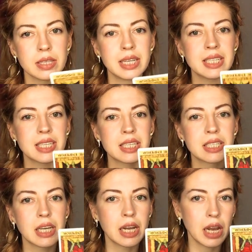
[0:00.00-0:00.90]
This
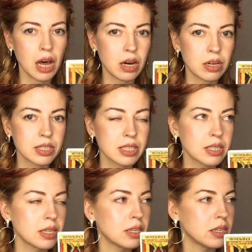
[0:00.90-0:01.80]
is the
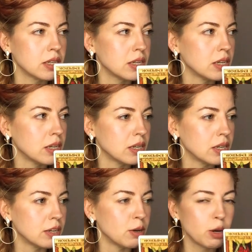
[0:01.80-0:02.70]
last
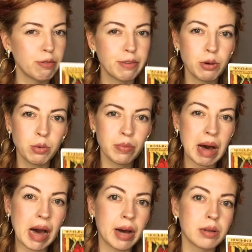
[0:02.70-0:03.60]
few
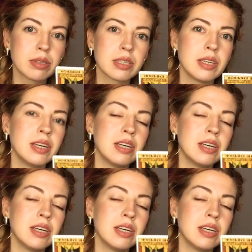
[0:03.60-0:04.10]
miles